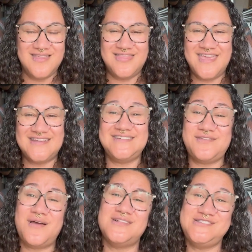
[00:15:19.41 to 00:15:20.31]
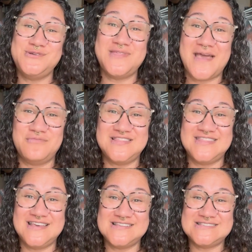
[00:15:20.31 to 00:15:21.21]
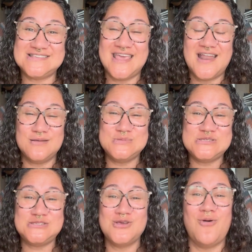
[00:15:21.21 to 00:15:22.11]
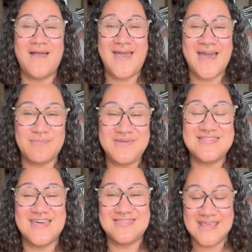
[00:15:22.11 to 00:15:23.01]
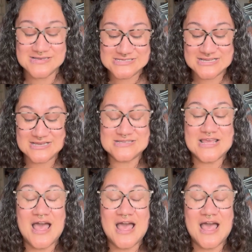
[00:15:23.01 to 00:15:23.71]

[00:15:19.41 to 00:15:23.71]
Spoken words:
They did not do that with this, and I'm so happy that they didn't.